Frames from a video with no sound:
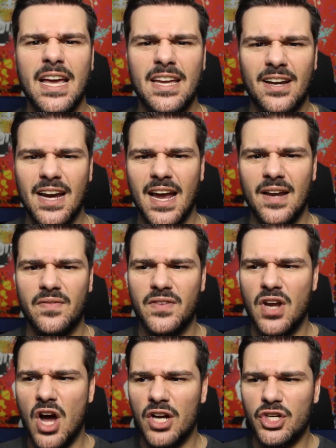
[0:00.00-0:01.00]
You're kind of
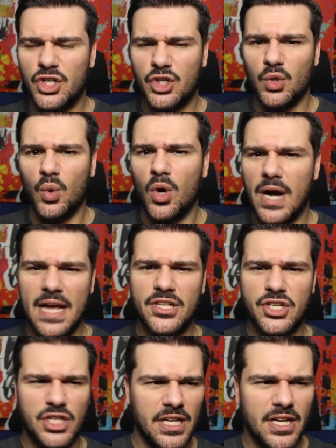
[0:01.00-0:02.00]
not sure as
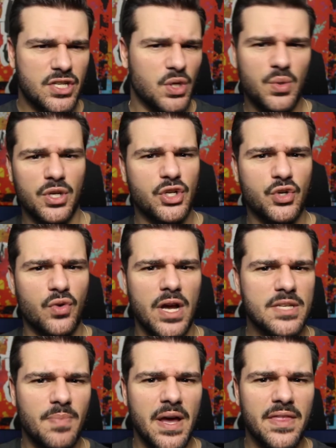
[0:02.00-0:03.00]
she is who to
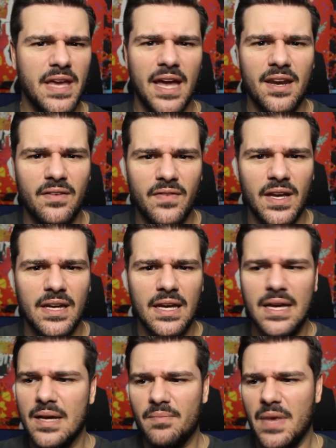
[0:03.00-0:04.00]
trust by the end of it.
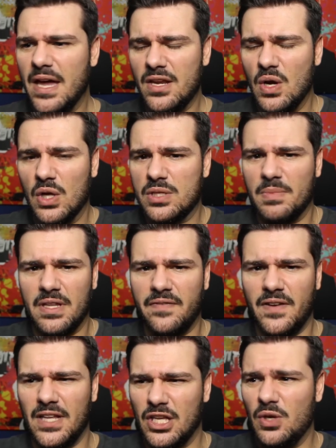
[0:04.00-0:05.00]
And you ultimately
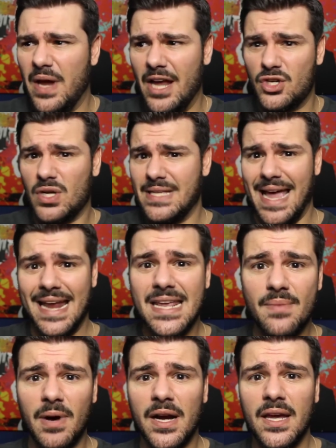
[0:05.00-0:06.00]
feel like you can't trust
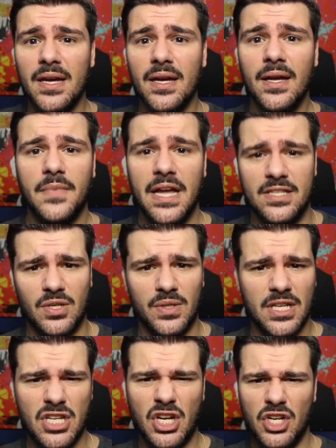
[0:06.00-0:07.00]
anybody. And so it
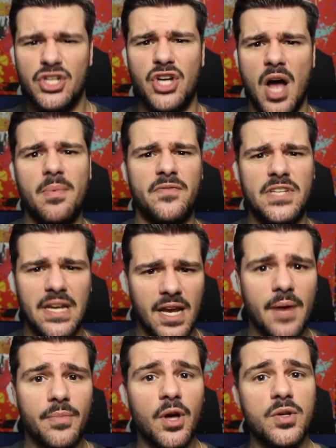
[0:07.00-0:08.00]
does a good job of setting
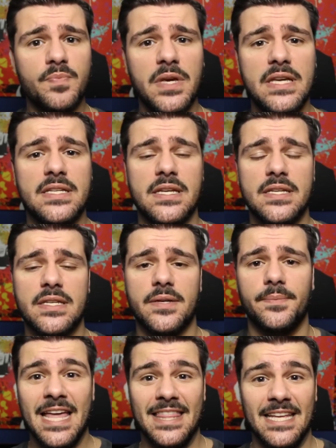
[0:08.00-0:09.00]
up those pieces.
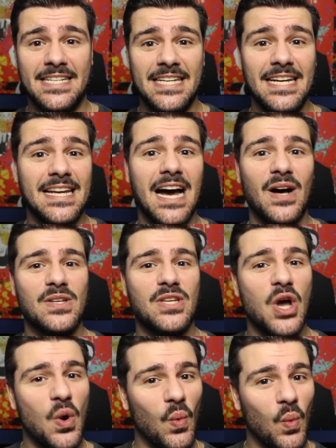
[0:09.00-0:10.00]
The Dean House
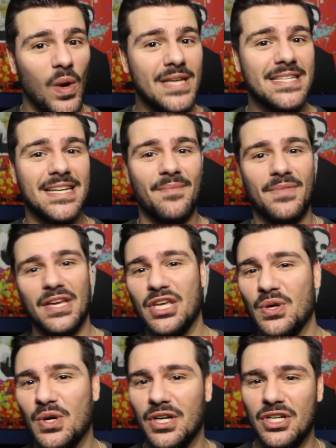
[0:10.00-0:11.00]
was something
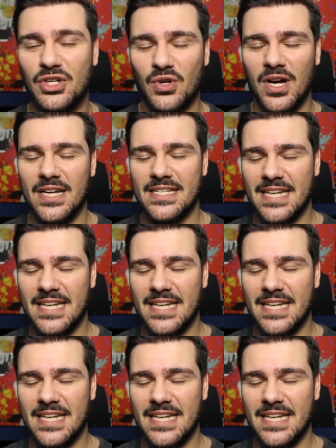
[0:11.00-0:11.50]
you couldn't trust.